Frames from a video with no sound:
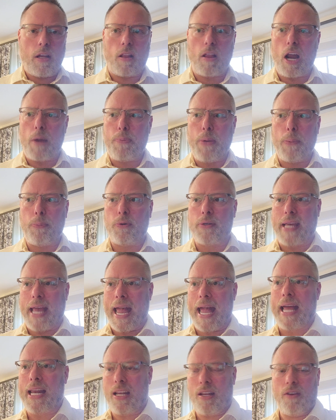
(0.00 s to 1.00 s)
A lot of people
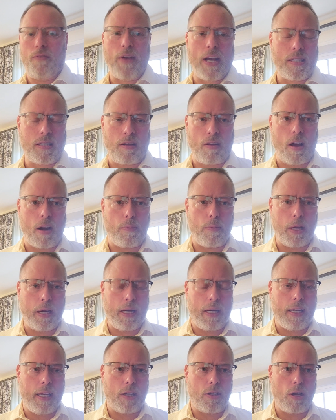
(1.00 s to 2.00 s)
can't invest a lot of
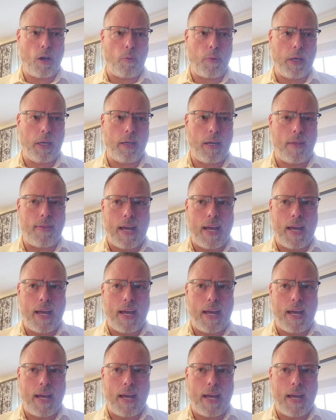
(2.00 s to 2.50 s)
money to get going,